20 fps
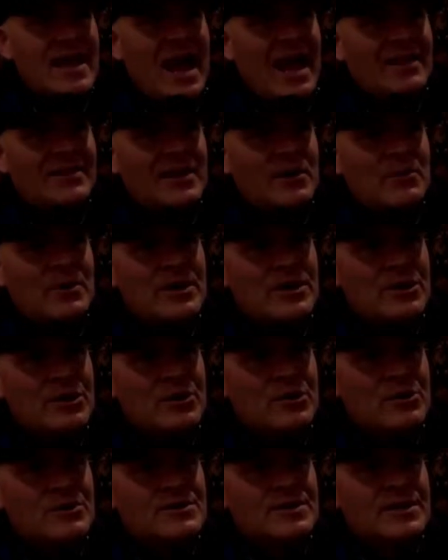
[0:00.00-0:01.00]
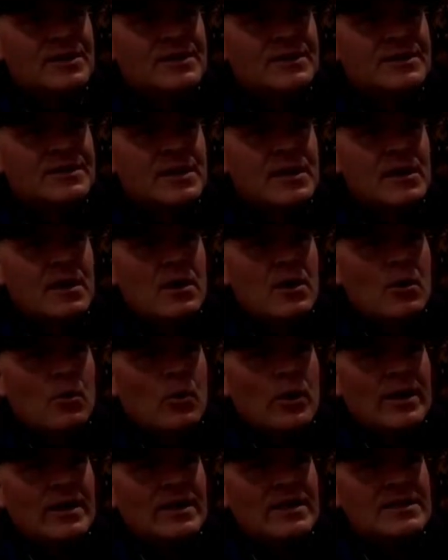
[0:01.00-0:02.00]
stat that we use is
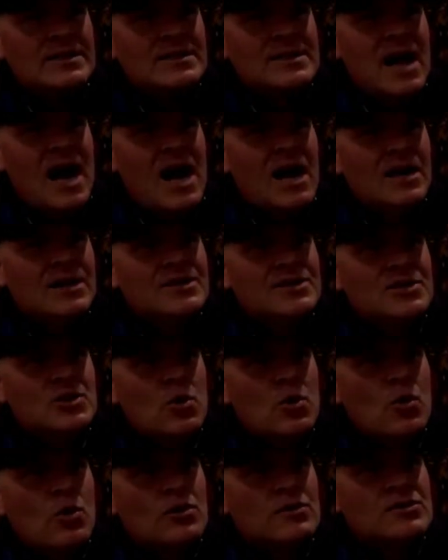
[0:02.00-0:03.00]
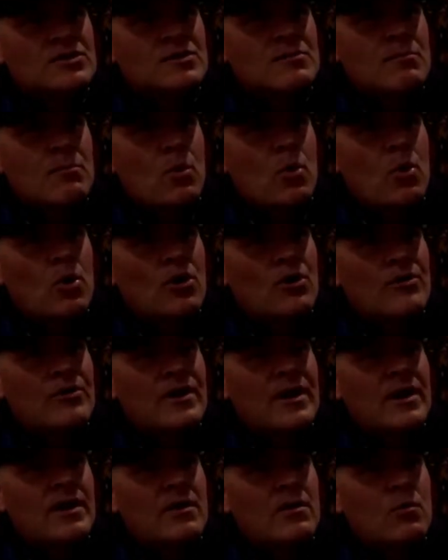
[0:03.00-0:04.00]
when Gonzaga scores more
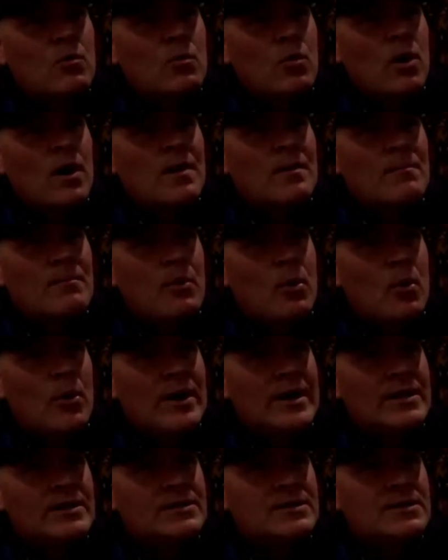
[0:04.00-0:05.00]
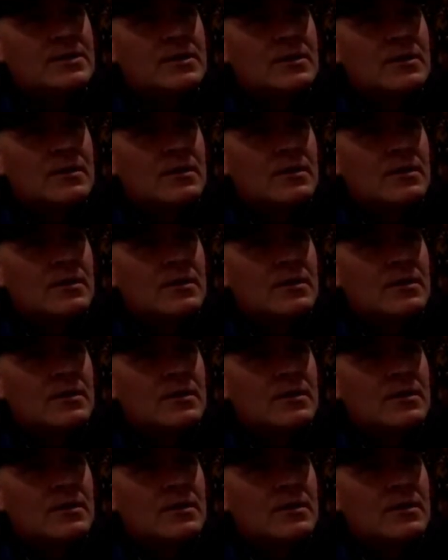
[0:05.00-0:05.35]
than 1 point,